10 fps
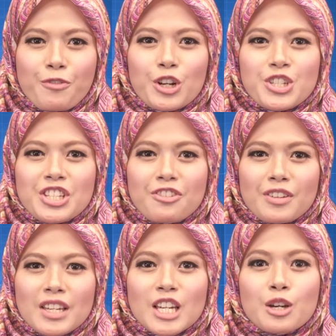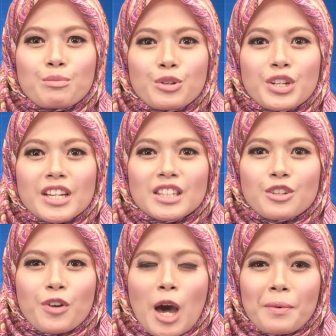for achieving
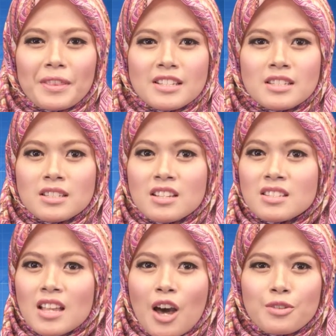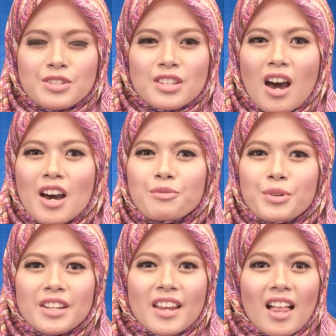communicative competence sounds
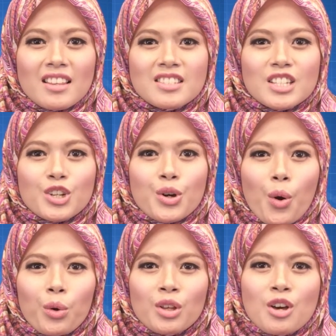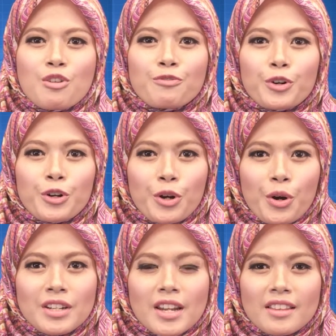unrealistic goal for
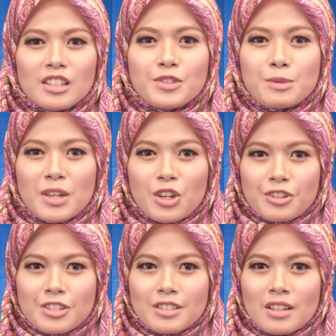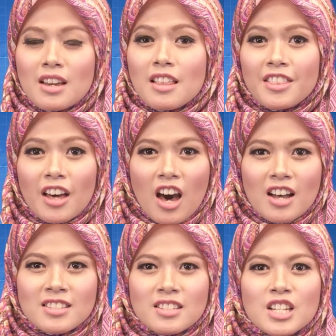non-native speakers.
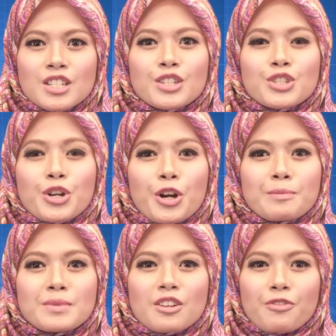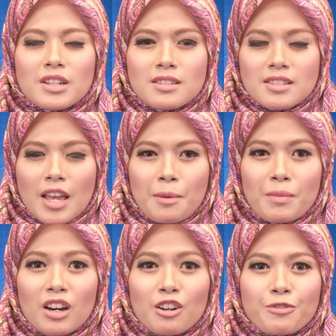Thus, the terms of concept
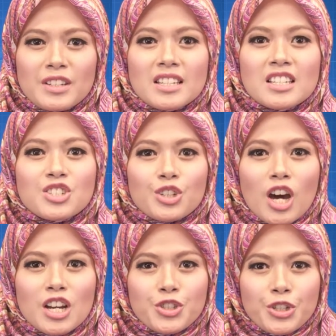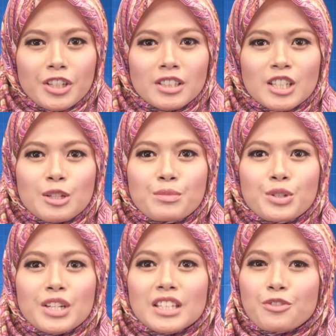of intercultural
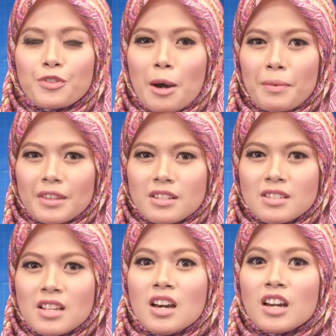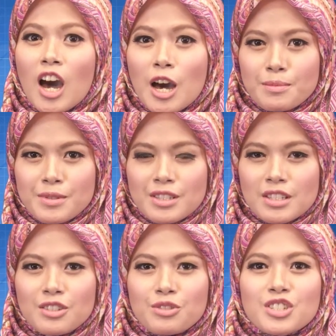communicative competence comes
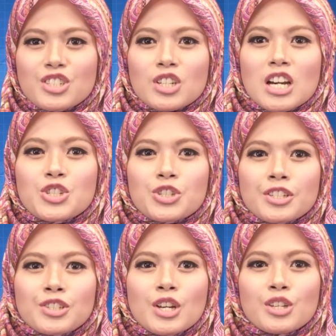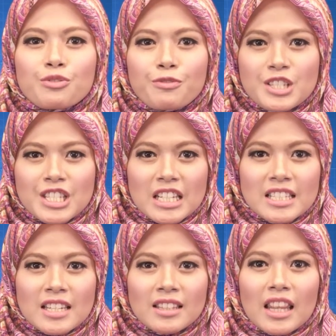into discussions to
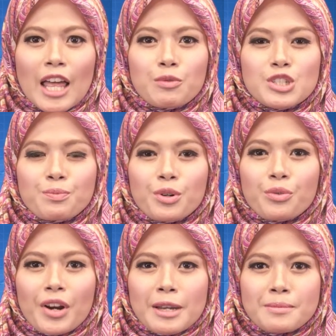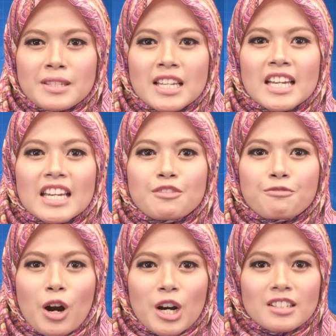facilitate language programs in
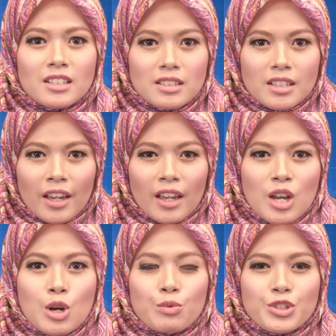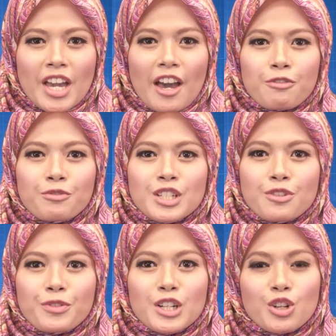foreign context which have
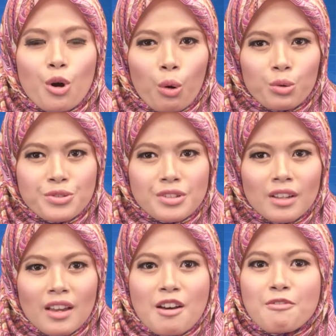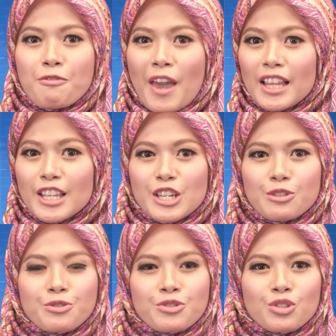different goals,
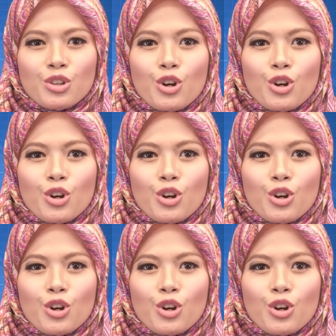values,